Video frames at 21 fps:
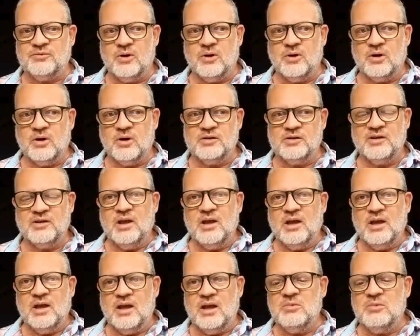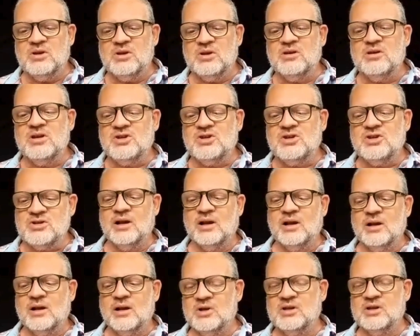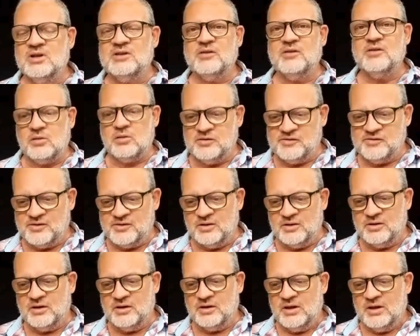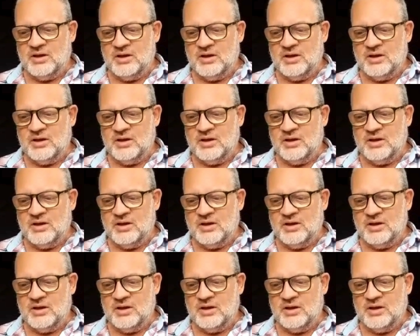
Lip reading: far as ammunition limits are concerned.